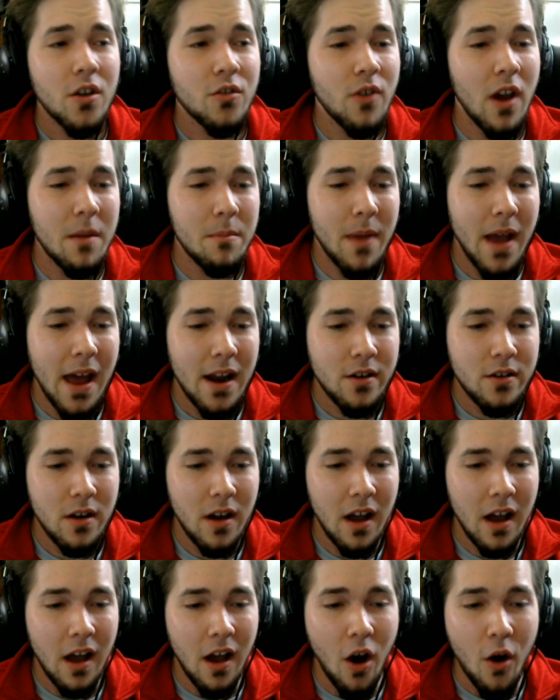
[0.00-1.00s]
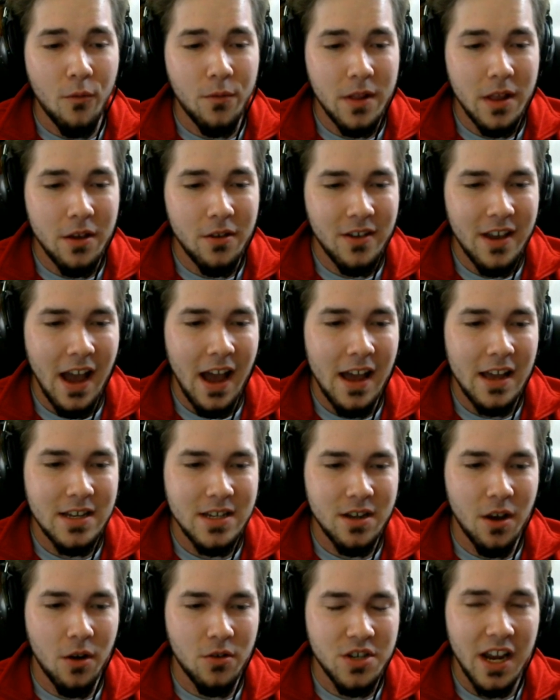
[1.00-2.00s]
Great battle. Hopefully you
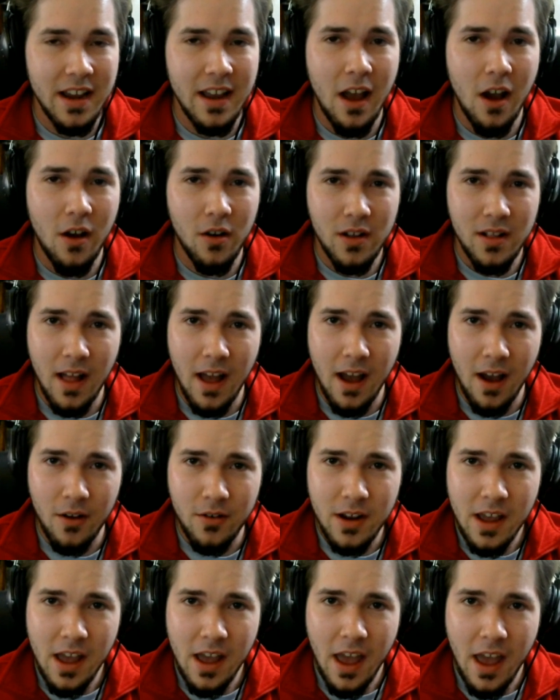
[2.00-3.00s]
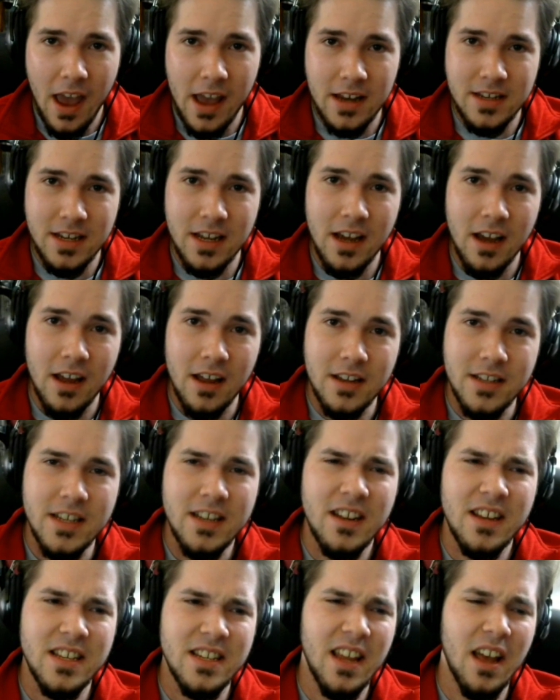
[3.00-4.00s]
guys go check out Cloud and
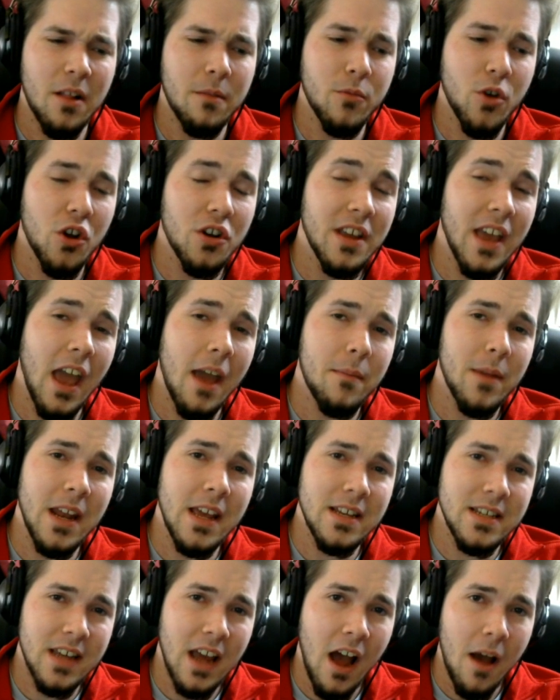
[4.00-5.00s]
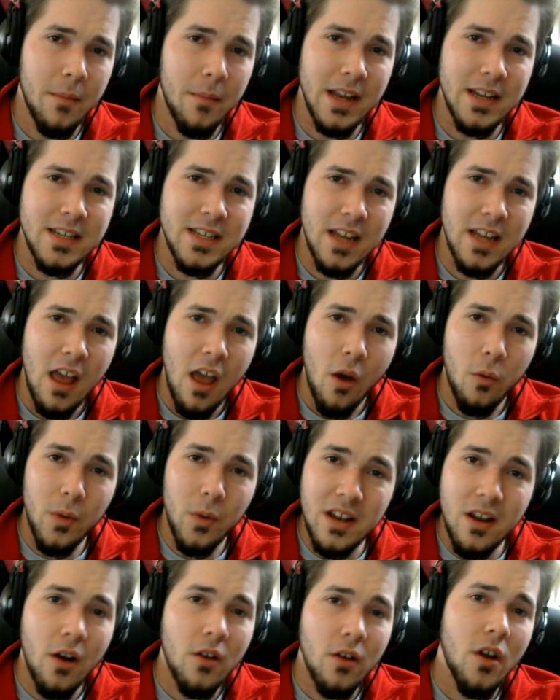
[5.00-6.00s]
tell him good game in his comments.
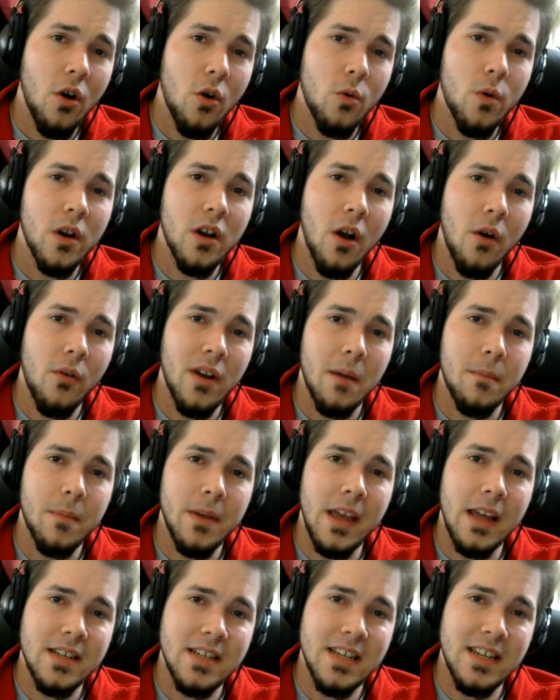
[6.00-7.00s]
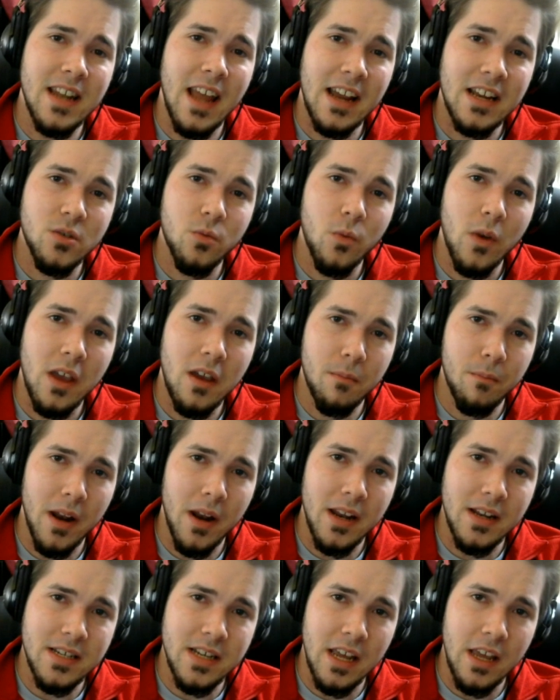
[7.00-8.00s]
We don't know who we're going up against next week,
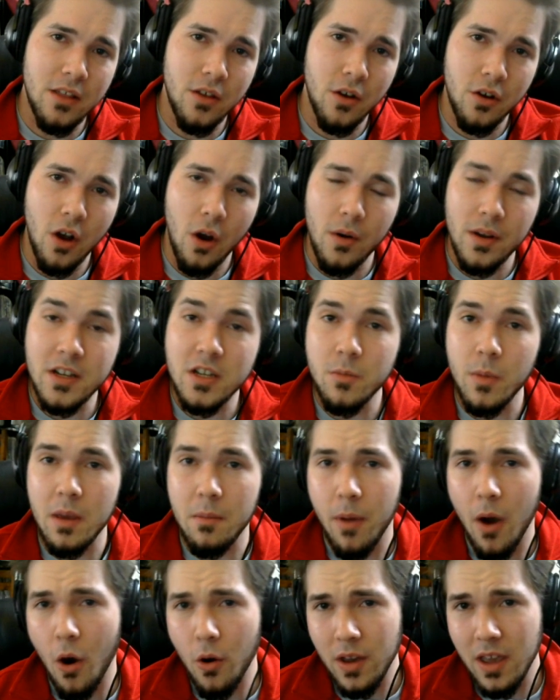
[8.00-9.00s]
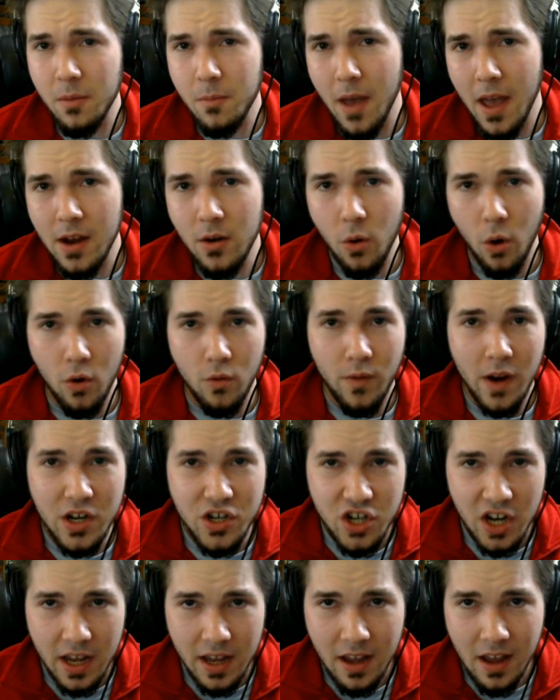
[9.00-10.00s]
but it's either going to be Pokemon or
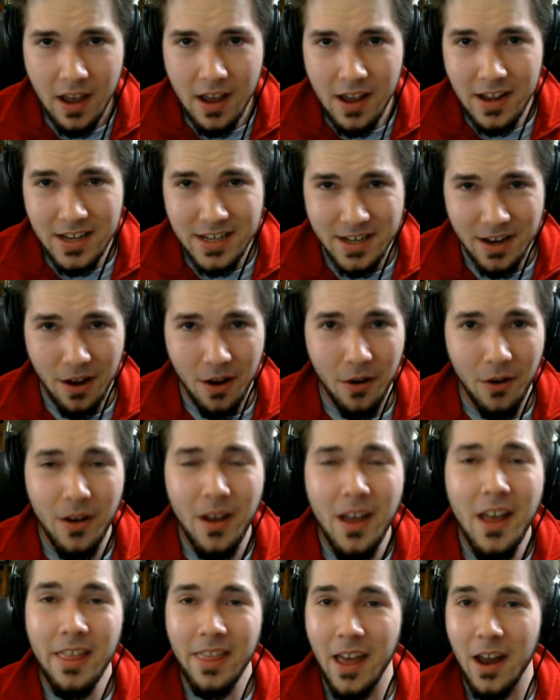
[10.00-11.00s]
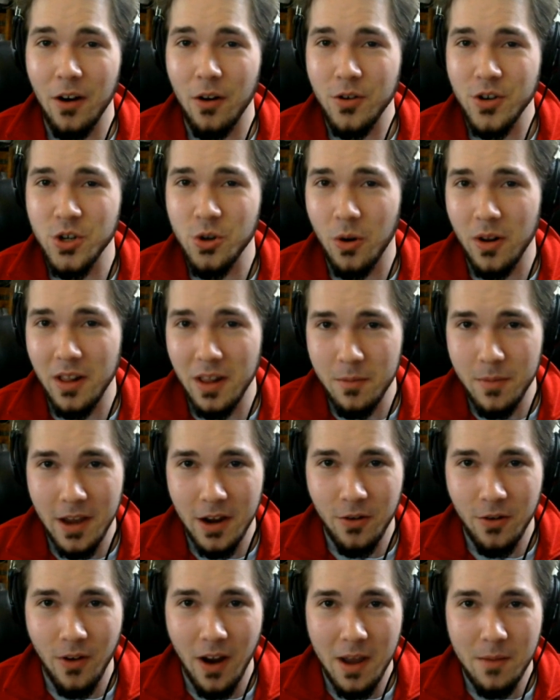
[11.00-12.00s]
Richie, so that'll surely be
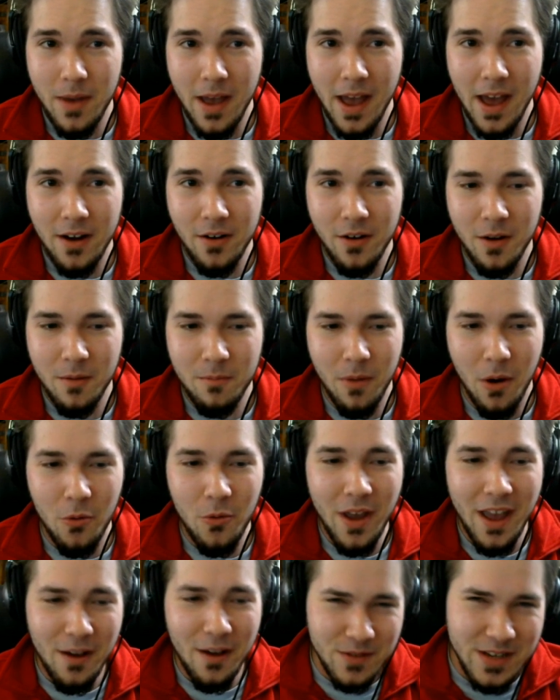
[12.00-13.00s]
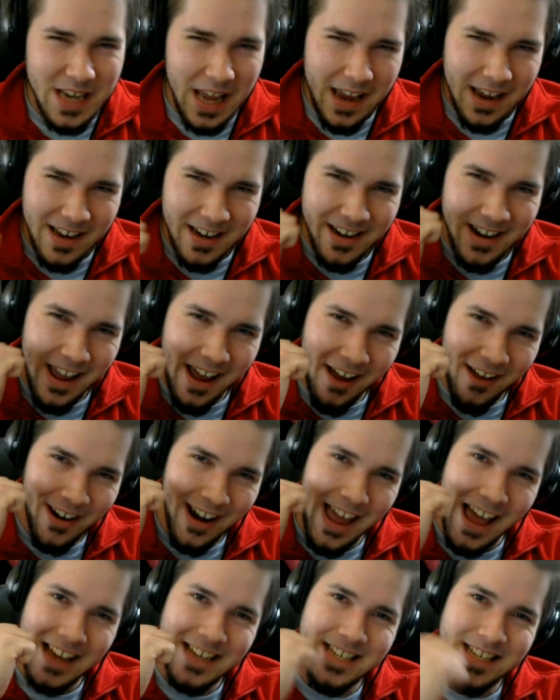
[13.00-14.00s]
a great battle. But we have taken down
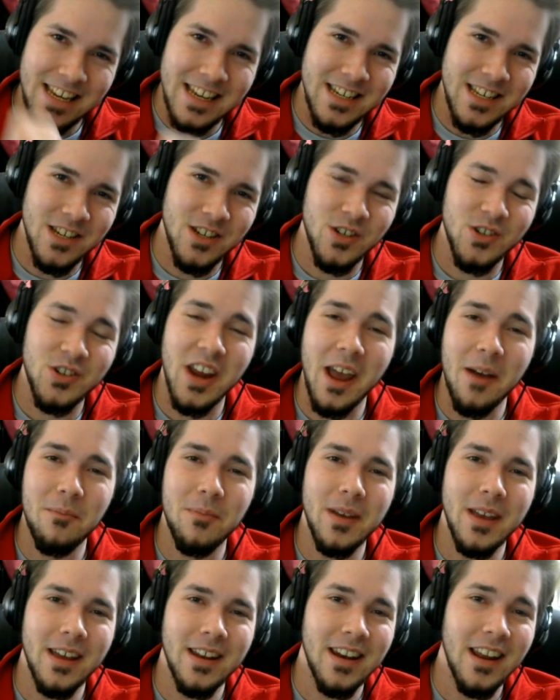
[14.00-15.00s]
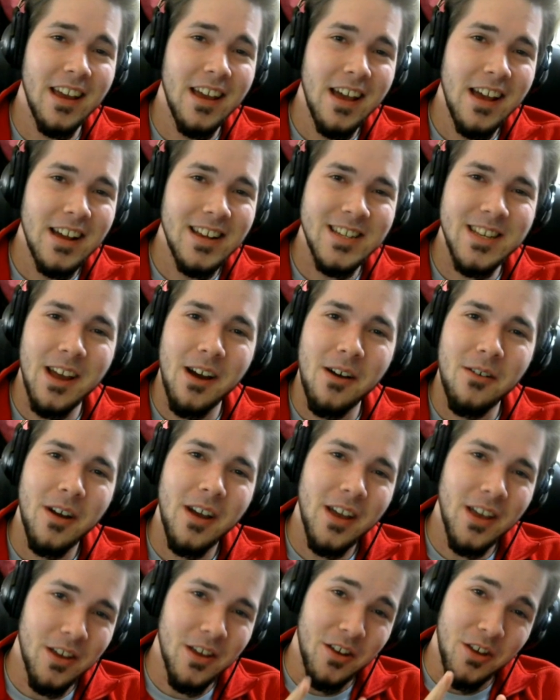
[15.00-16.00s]
last season's champion. So,
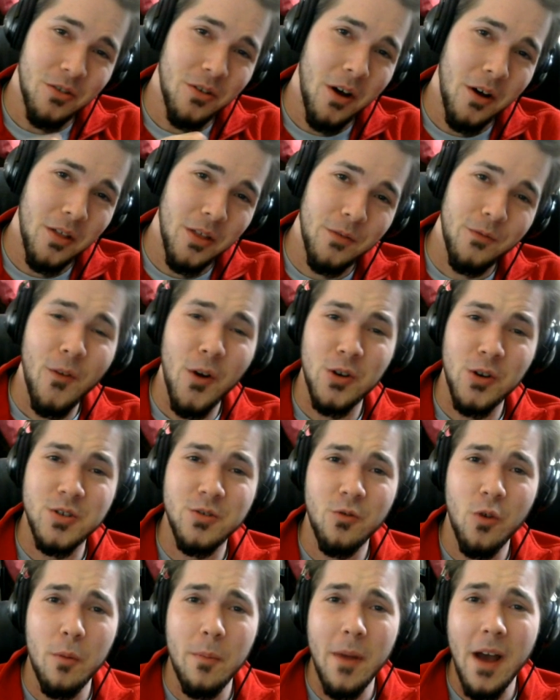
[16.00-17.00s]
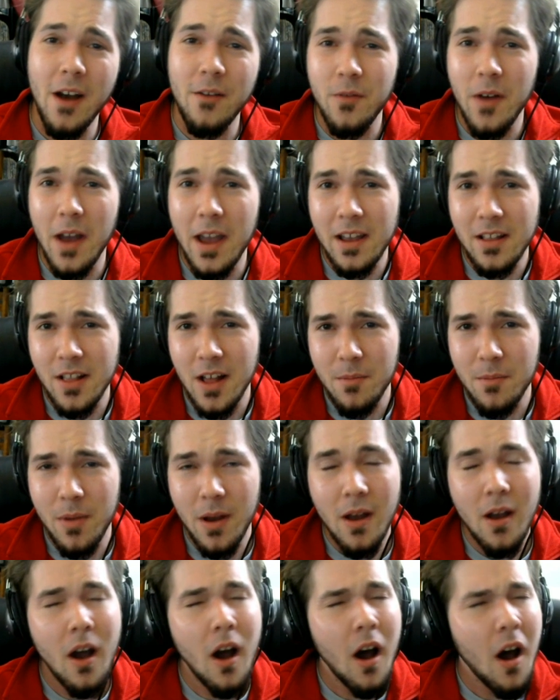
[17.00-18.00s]
you know the first rule about Fight Club?
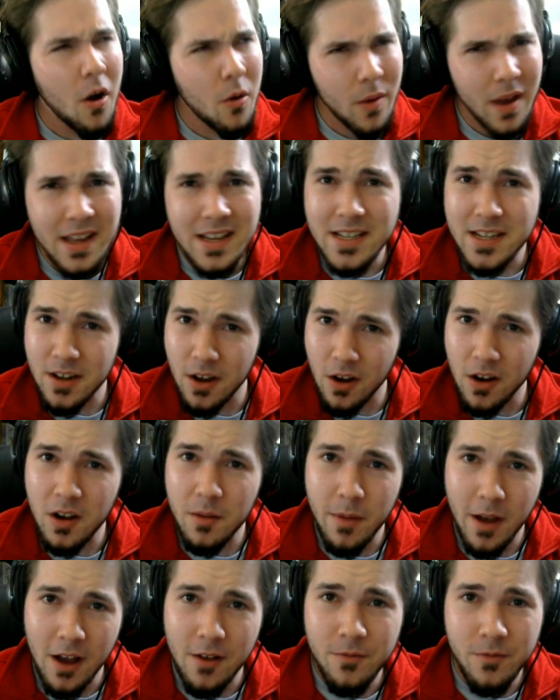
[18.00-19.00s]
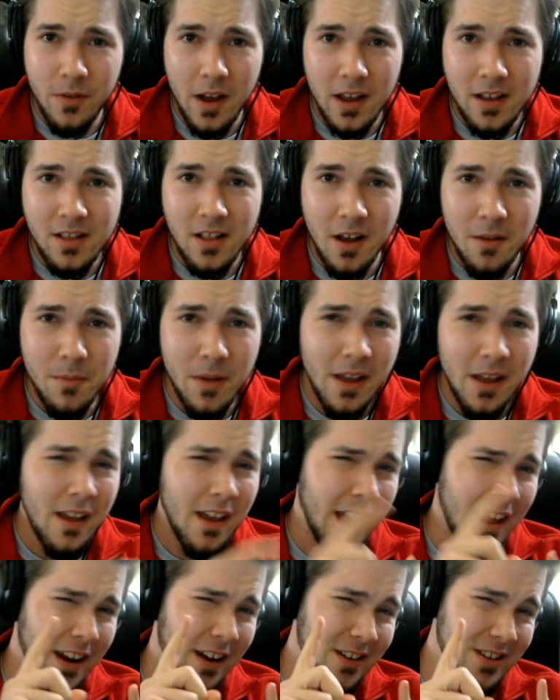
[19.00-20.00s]
Always talk about Fight Club,
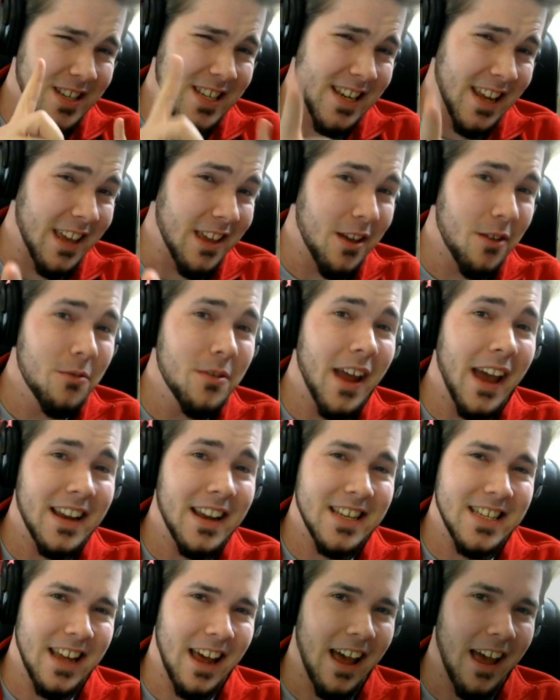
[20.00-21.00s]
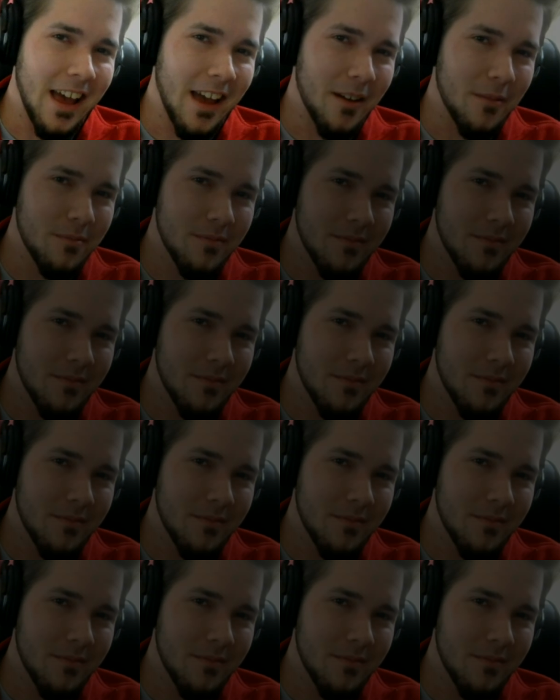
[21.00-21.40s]
and I'll see you next time.